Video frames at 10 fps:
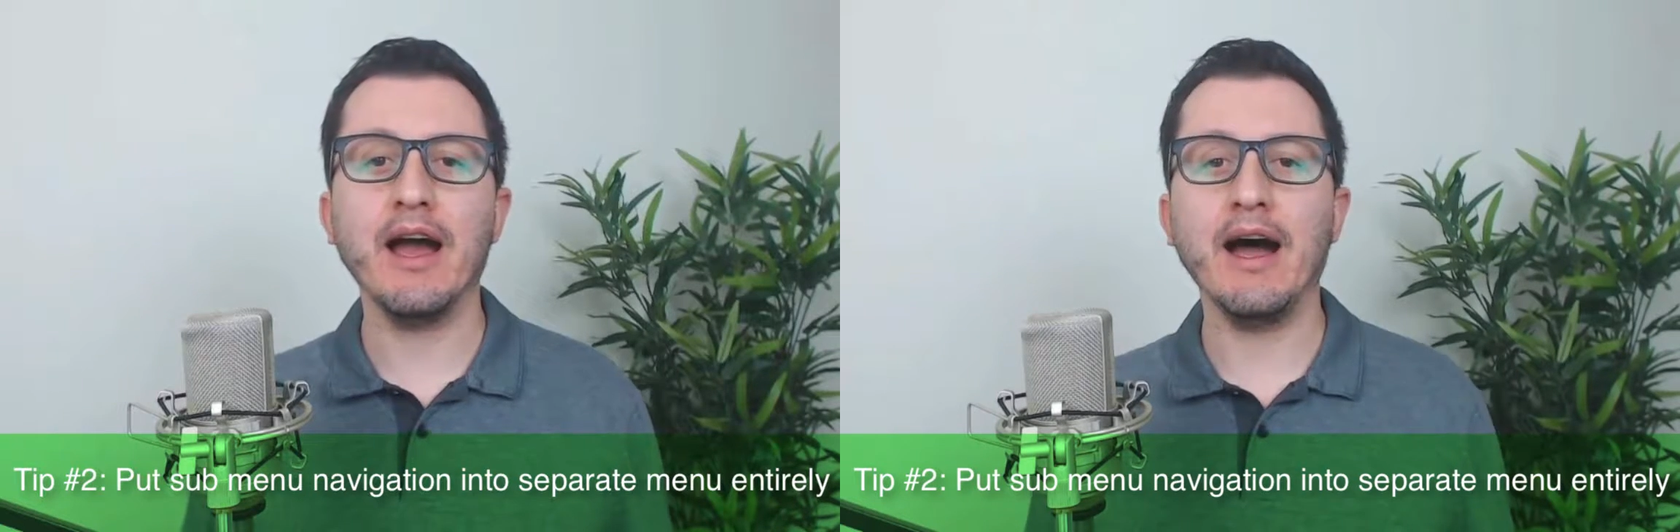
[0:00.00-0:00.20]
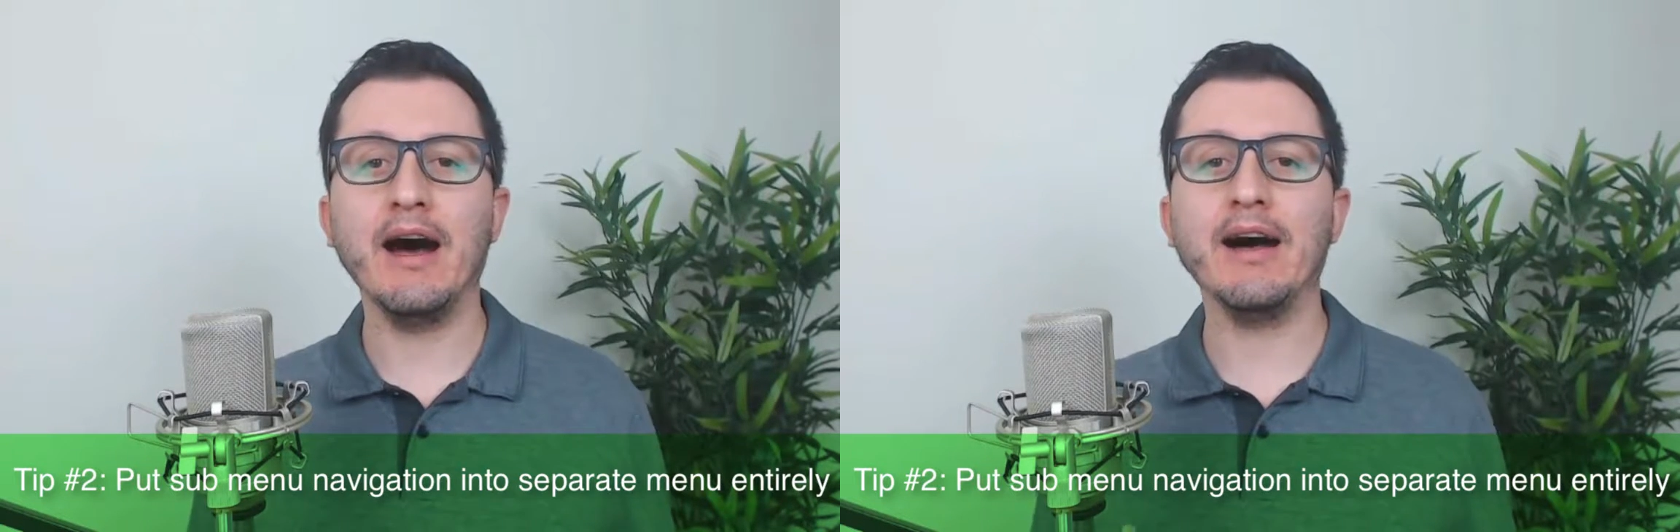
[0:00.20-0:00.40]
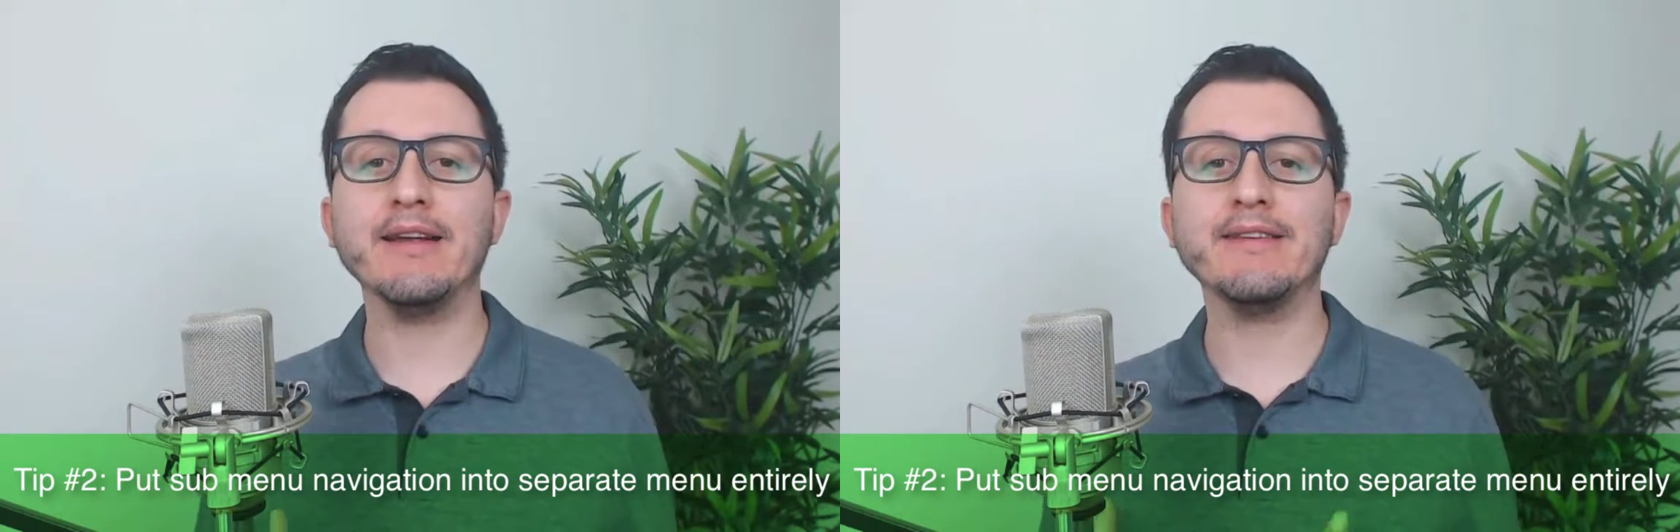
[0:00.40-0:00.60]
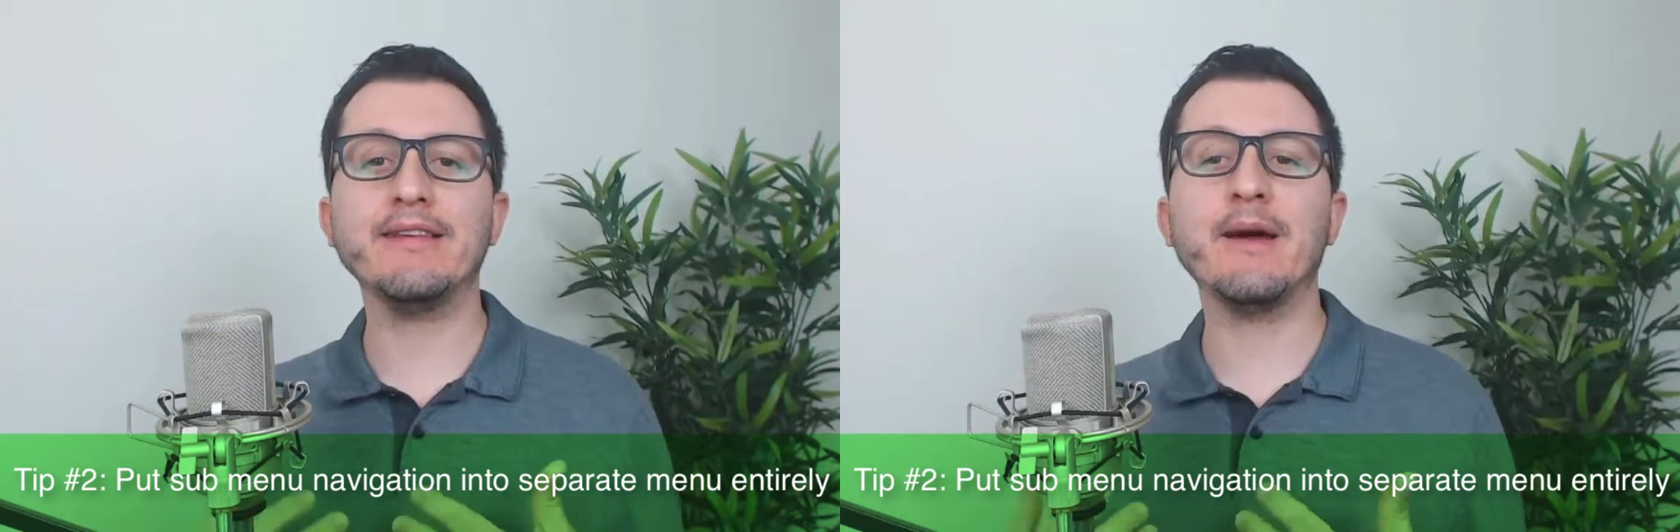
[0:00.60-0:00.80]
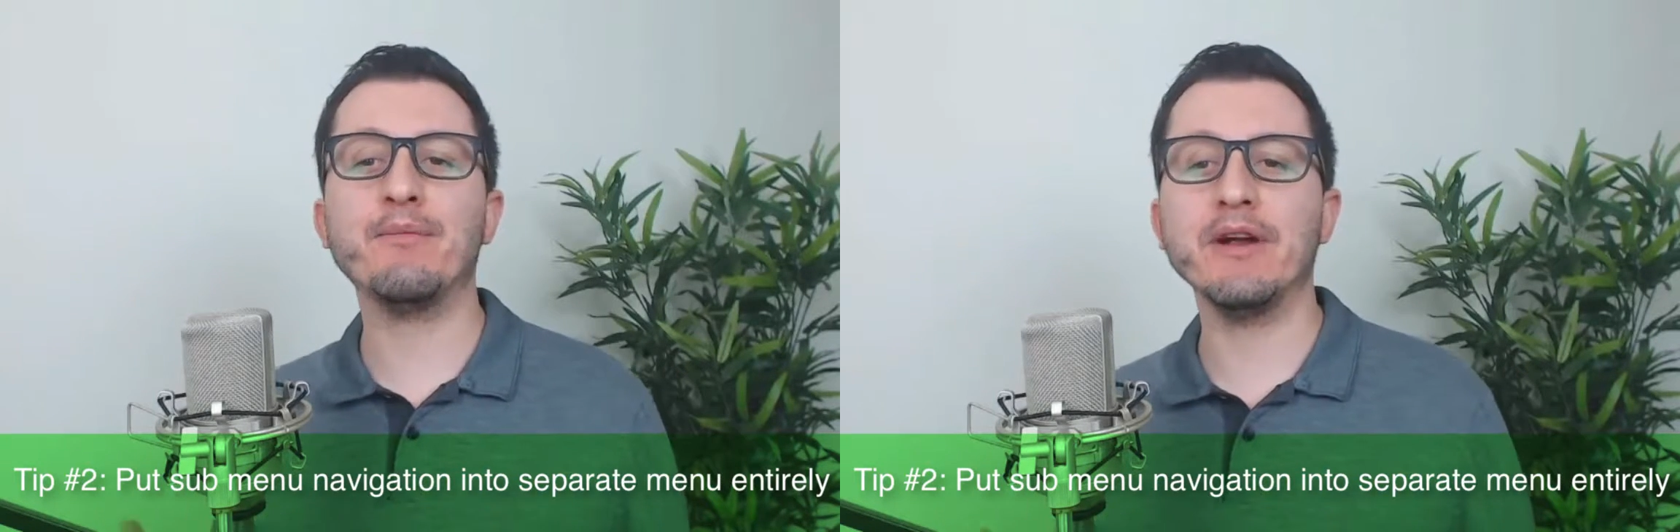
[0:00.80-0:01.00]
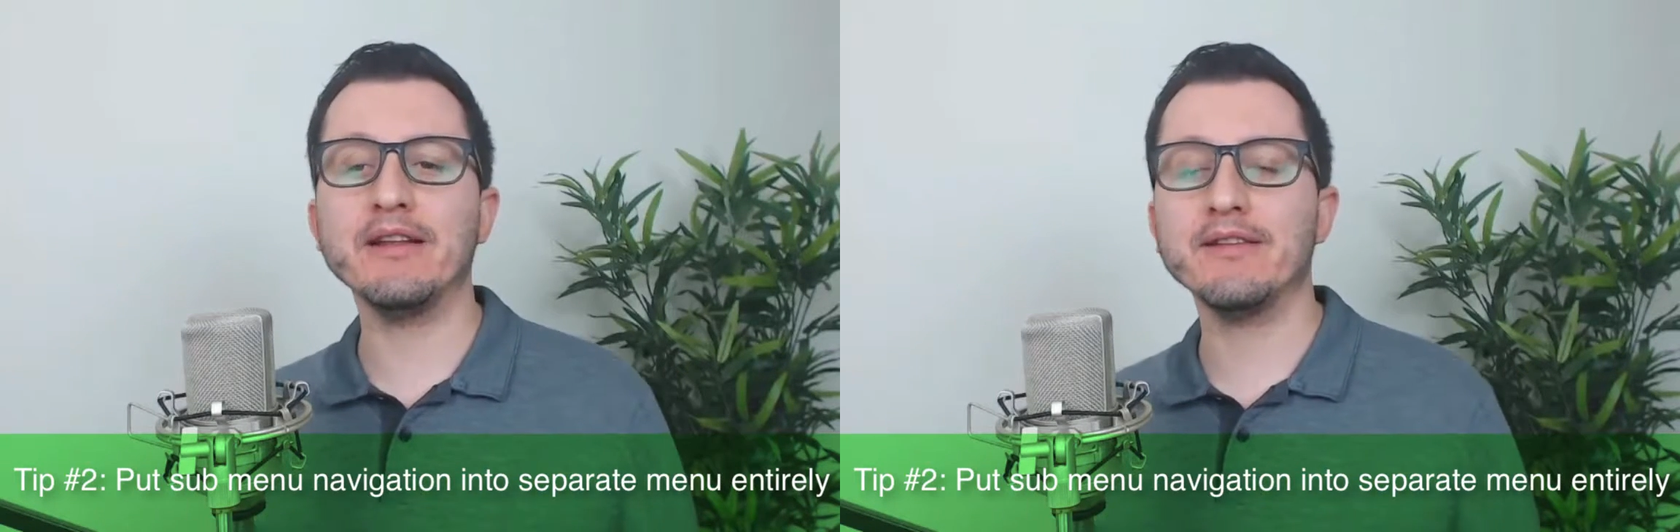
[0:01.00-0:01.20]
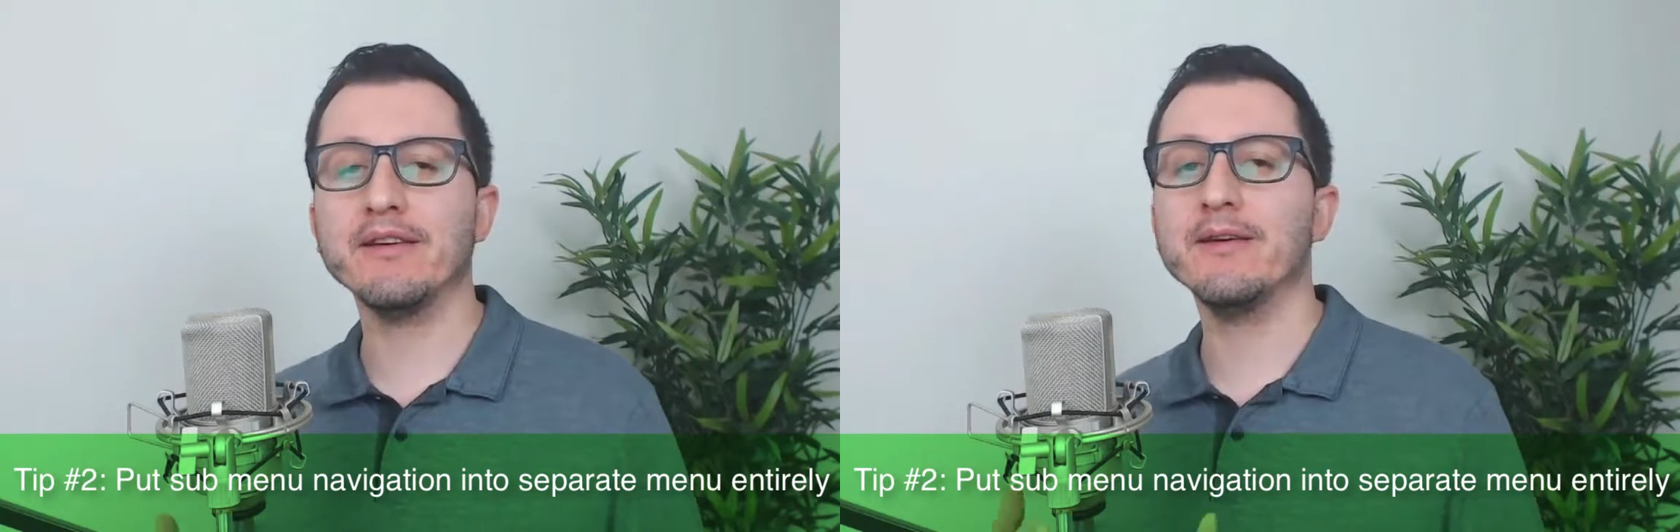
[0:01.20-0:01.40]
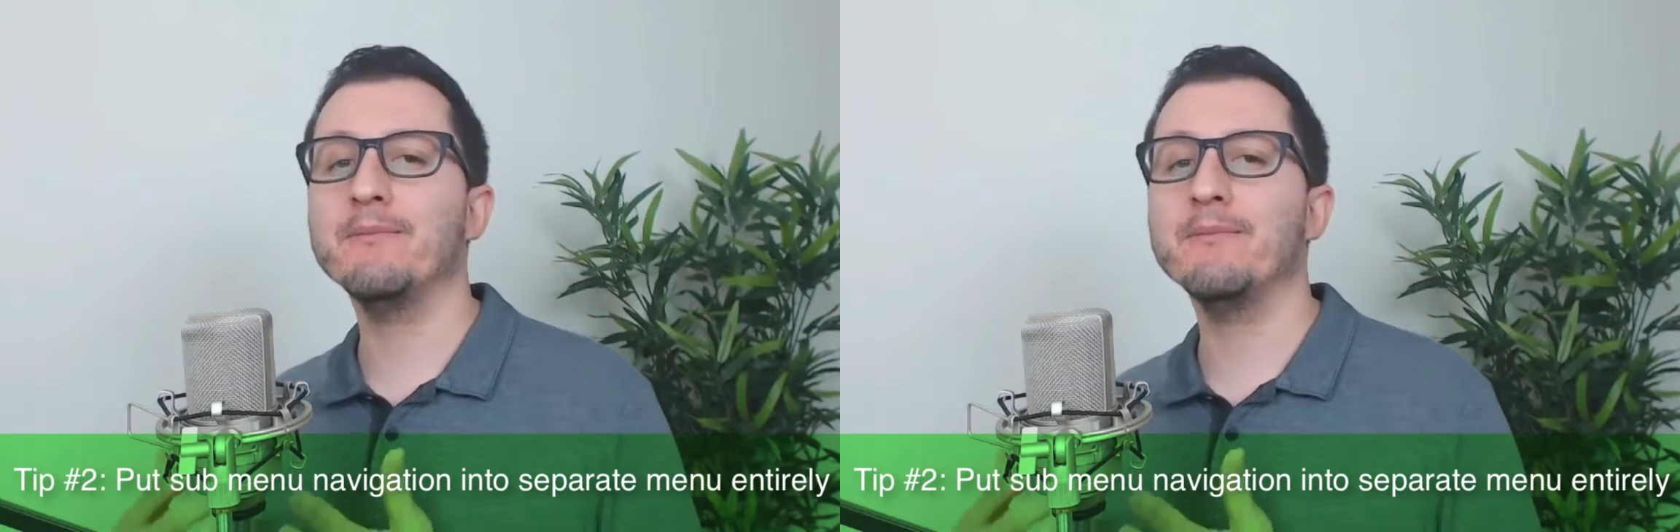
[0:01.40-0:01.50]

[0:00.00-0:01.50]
a separate